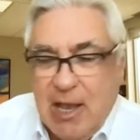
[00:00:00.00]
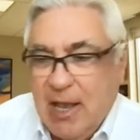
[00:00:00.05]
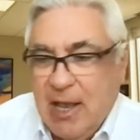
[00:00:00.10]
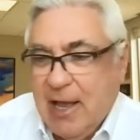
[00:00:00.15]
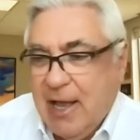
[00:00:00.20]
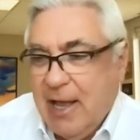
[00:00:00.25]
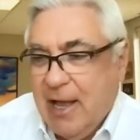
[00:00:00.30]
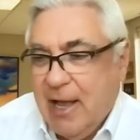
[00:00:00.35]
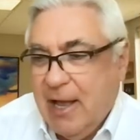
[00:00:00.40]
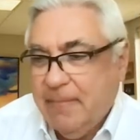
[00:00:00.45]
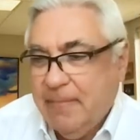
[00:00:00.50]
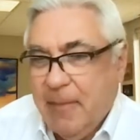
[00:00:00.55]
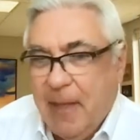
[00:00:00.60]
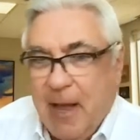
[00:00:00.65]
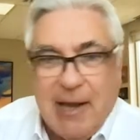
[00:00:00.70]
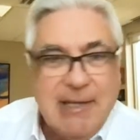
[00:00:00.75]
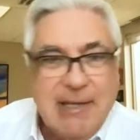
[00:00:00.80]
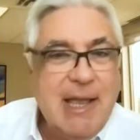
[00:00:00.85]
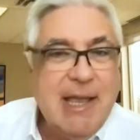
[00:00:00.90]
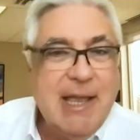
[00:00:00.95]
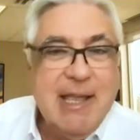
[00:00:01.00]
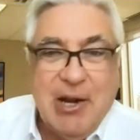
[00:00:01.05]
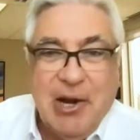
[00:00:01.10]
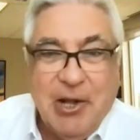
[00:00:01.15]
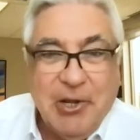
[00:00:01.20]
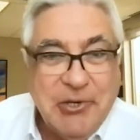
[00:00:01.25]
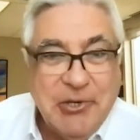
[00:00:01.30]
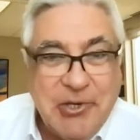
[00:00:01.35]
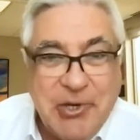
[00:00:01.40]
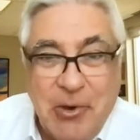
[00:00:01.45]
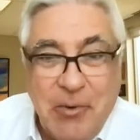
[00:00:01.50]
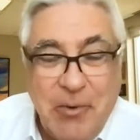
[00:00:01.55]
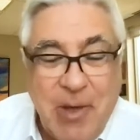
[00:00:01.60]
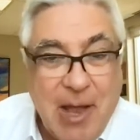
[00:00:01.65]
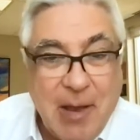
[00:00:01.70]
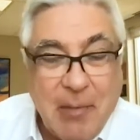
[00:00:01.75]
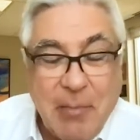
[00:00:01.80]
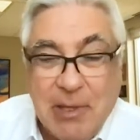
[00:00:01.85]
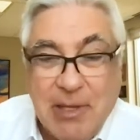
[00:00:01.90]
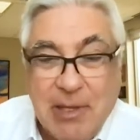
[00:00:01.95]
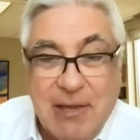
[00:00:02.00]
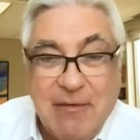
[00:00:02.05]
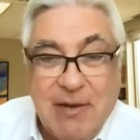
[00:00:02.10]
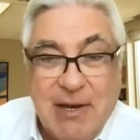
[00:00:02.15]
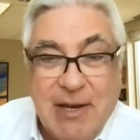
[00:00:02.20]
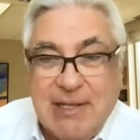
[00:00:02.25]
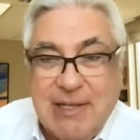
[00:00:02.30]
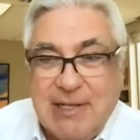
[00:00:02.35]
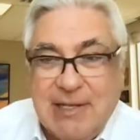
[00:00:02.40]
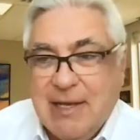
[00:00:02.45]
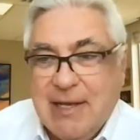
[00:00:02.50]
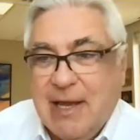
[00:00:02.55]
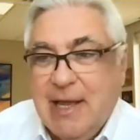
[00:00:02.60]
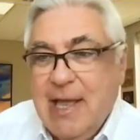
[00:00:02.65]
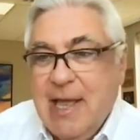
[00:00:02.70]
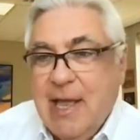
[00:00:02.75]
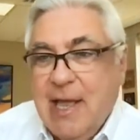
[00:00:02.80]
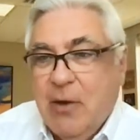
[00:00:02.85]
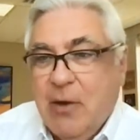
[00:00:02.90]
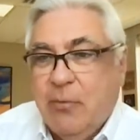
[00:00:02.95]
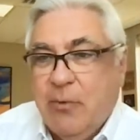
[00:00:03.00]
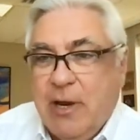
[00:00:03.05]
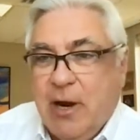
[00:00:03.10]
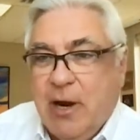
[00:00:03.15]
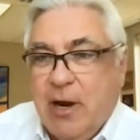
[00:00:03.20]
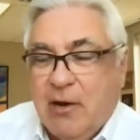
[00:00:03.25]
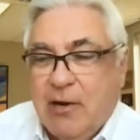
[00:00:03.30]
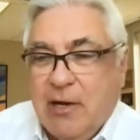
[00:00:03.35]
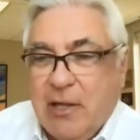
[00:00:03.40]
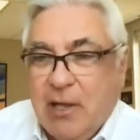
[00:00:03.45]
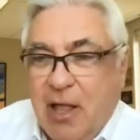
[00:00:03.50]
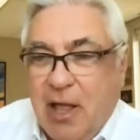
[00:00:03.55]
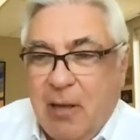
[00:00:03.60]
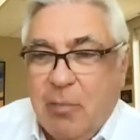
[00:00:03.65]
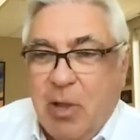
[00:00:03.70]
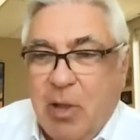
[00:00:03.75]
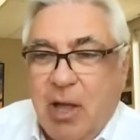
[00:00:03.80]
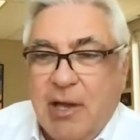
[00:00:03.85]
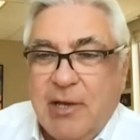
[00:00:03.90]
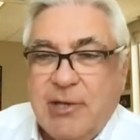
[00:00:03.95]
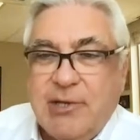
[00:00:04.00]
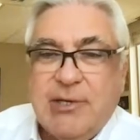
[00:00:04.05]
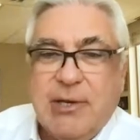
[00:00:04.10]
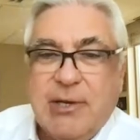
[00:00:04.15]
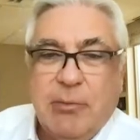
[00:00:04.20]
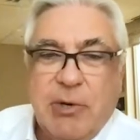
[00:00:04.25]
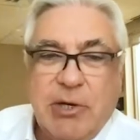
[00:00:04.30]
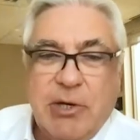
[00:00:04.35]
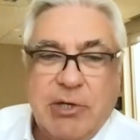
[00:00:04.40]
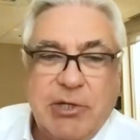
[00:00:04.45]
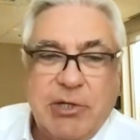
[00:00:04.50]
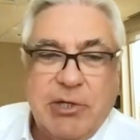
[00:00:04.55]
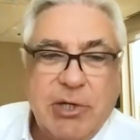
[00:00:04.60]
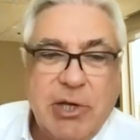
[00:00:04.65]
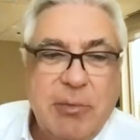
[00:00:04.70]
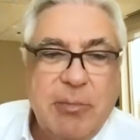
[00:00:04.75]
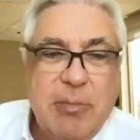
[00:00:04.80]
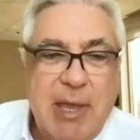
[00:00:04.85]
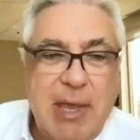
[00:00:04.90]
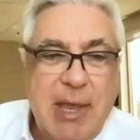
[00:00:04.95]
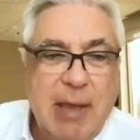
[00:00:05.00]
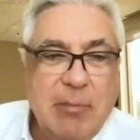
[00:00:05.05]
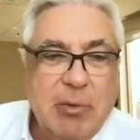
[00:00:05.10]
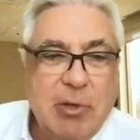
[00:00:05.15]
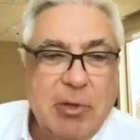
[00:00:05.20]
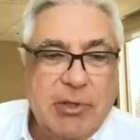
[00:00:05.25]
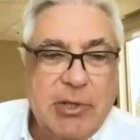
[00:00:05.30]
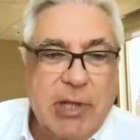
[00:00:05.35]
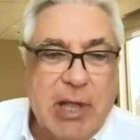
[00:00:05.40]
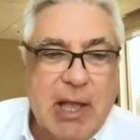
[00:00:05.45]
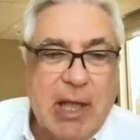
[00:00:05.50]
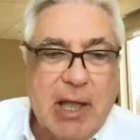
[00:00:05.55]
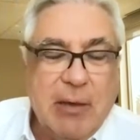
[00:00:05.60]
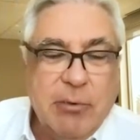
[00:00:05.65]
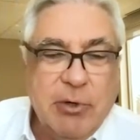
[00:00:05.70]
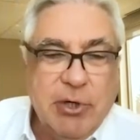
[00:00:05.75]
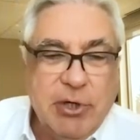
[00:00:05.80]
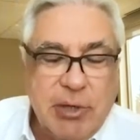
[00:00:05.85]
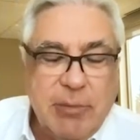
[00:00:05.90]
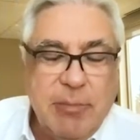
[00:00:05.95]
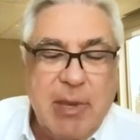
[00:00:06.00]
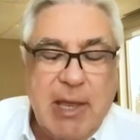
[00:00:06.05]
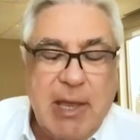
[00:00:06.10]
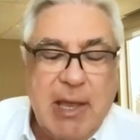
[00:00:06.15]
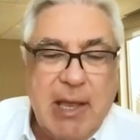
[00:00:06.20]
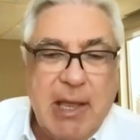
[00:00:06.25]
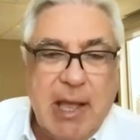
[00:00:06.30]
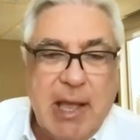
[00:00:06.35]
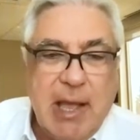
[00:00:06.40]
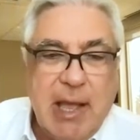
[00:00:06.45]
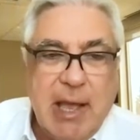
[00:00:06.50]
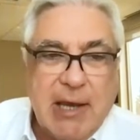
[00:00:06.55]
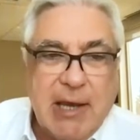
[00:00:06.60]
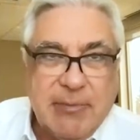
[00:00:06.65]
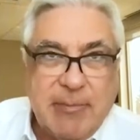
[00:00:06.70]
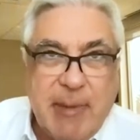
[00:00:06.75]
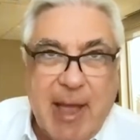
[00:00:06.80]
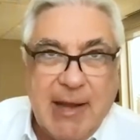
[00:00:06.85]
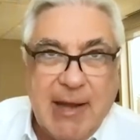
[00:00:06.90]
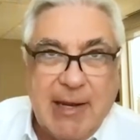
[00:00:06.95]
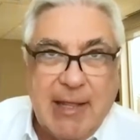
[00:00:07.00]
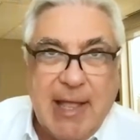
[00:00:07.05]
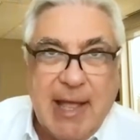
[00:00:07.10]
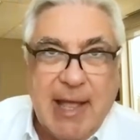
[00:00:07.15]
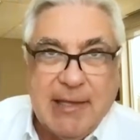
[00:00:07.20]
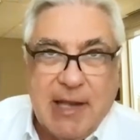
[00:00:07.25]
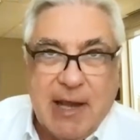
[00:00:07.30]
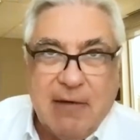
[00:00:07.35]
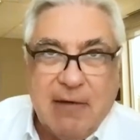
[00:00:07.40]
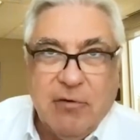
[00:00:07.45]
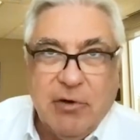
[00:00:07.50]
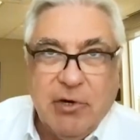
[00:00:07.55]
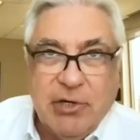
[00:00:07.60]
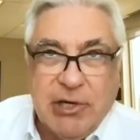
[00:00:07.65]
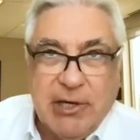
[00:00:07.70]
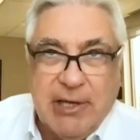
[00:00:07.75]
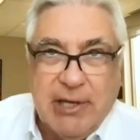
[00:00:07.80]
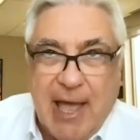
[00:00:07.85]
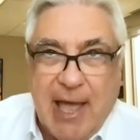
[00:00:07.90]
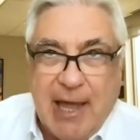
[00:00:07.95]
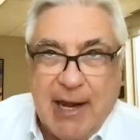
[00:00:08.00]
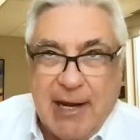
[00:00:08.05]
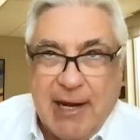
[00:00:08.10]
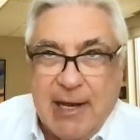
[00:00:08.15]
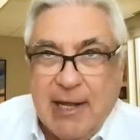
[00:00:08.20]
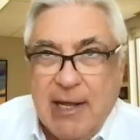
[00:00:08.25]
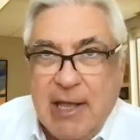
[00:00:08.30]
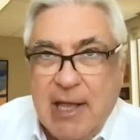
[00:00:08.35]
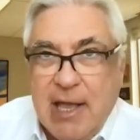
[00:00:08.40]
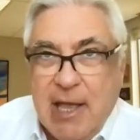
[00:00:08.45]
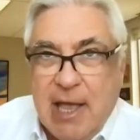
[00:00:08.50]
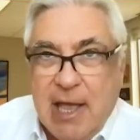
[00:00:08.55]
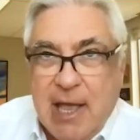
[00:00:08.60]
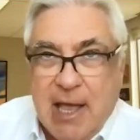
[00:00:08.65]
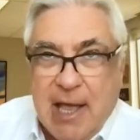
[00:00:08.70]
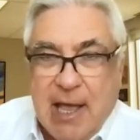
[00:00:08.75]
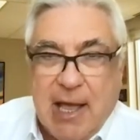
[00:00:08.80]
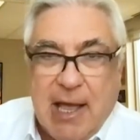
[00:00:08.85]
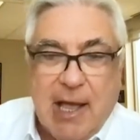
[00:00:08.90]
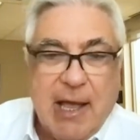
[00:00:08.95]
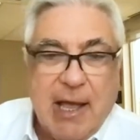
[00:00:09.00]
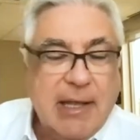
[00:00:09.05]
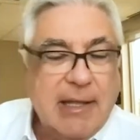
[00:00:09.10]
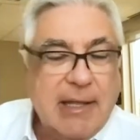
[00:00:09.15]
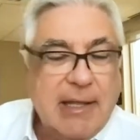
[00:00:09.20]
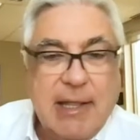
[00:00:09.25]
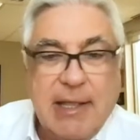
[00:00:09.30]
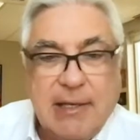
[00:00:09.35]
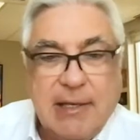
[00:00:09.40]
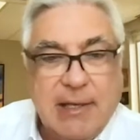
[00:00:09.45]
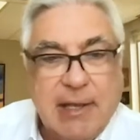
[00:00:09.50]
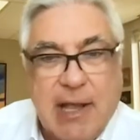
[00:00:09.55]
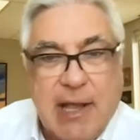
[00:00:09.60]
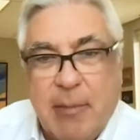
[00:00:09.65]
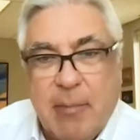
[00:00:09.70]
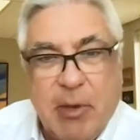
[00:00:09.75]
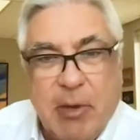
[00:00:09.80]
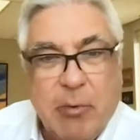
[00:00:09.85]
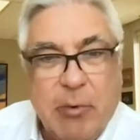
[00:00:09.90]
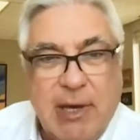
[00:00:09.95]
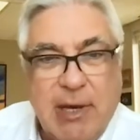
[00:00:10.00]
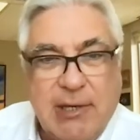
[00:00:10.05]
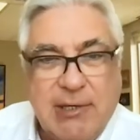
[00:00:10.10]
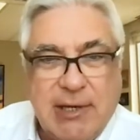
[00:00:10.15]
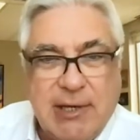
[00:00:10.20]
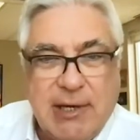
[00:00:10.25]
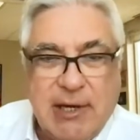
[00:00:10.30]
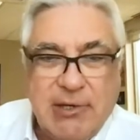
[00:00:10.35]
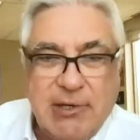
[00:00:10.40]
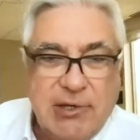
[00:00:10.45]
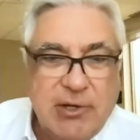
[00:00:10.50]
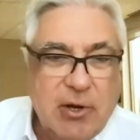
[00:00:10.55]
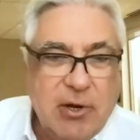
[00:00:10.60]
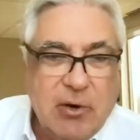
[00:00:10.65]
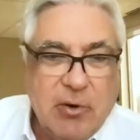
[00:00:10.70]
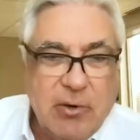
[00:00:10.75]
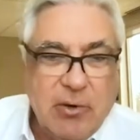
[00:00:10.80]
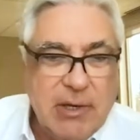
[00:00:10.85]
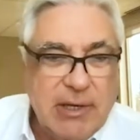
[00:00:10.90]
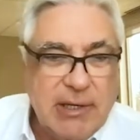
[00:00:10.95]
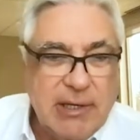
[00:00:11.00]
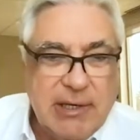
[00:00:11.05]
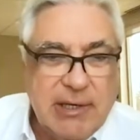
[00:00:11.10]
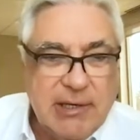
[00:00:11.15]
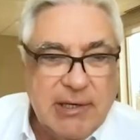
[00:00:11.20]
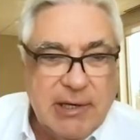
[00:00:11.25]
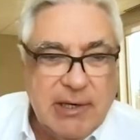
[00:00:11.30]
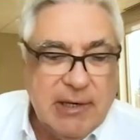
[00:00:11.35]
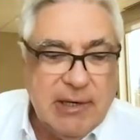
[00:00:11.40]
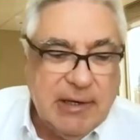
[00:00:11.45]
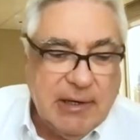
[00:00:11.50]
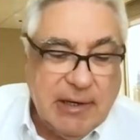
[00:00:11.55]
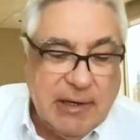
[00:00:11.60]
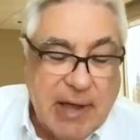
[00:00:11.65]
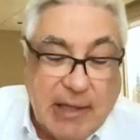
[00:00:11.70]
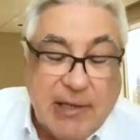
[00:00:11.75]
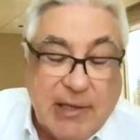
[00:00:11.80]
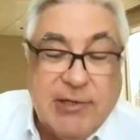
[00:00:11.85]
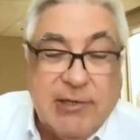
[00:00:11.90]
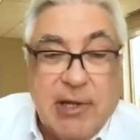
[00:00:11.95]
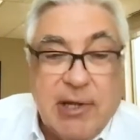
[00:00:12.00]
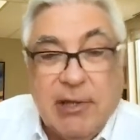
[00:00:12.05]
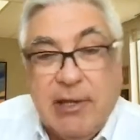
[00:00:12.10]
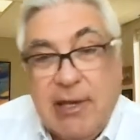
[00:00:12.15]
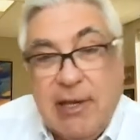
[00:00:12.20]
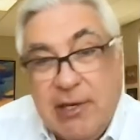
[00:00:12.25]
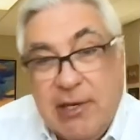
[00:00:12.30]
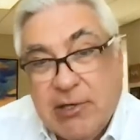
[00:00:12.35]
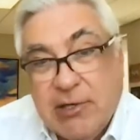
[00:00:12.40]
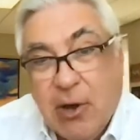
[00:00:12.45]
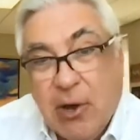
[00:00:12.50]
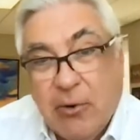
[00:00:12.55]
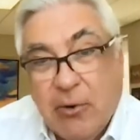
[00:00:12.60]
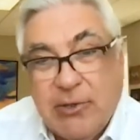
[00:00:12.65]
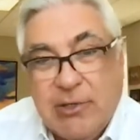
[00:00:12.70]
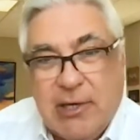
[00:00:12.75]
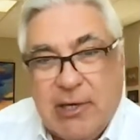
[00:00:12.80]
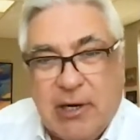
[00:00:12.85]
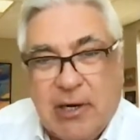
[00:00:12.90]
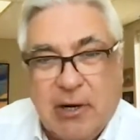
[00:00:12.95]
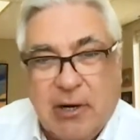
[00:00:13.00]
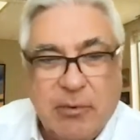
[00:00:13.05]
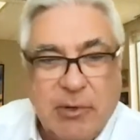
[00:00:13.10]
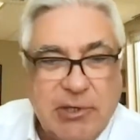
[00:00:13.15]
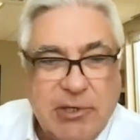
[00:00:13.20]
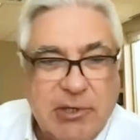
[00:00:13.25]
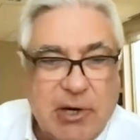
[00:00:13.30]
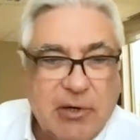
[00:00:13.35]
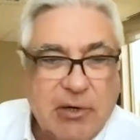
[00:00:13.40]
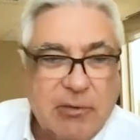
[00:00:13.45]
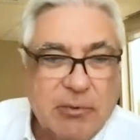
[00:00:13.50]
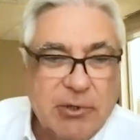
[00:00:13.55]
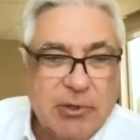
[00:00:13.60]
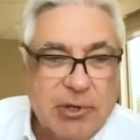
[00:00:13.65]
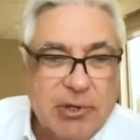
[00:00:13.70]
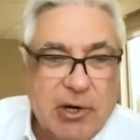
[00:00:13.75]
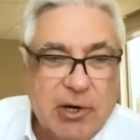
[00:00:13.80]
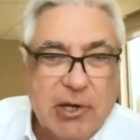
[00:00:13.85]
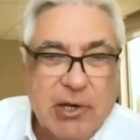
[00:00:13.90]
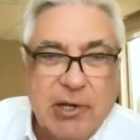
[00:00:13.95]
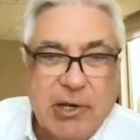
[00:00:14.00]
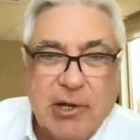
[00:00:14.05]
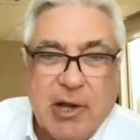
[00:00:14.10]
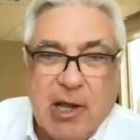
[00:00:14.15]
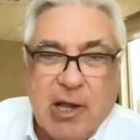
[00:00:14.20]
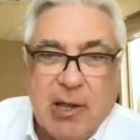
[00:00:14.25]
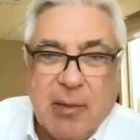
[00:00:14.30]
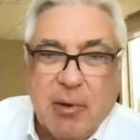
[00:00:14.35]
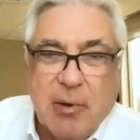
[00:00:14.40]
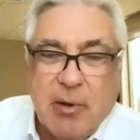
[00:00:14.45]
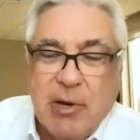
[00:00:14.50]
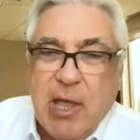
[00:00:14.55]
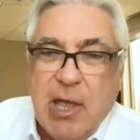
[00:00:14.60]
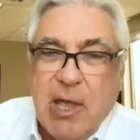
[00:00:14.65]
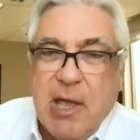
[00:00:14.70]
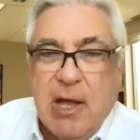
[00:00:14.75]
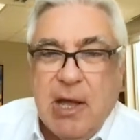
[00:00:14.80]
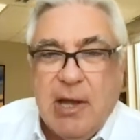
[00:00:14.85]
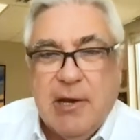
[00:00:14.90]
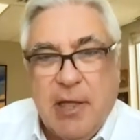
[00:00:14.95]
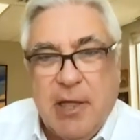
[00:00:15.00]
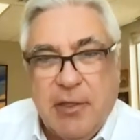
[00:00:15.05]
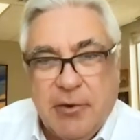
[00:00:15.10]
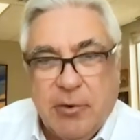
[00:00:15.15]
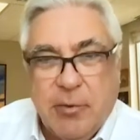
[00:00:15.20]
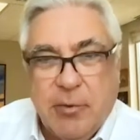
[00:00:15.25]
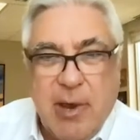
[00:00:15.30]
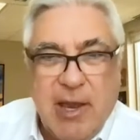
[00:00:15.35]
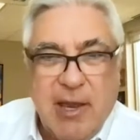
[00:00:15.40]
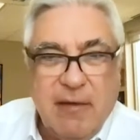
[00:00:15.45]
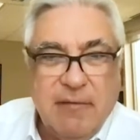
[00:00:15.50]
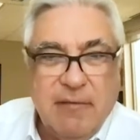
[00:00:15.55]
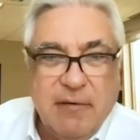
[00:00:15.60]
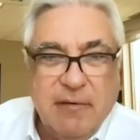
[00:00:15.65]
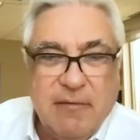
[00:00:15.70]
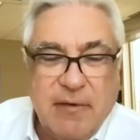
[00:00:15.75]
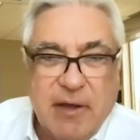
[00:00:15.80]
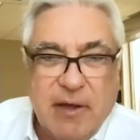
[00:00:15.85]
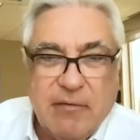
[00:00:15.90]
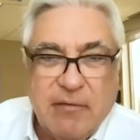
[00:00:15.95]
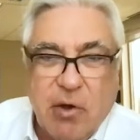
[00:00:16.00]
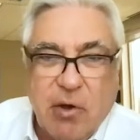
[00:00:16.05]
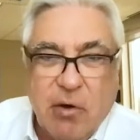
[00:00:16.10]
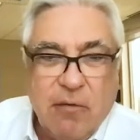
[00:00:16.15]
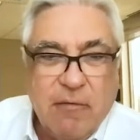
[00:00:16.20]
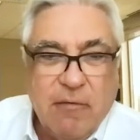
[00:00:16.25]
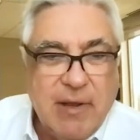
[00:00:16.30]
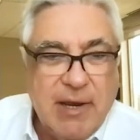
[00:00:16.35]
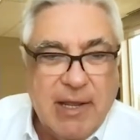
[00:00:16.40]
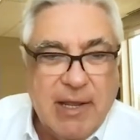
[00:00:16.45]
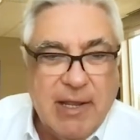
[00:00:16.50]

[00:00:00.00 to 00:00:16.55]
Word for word: Uh, I take it also. I believe in it. Uh, we are in Loblaws. We should be able. Uh, we should be uh, expanding that coverage in Canada uh, in the, in, the, coming weeks. And as you know, it, the, uh, at least on the East Coast here, we start. We're starting to talk about another wave of, of COVID.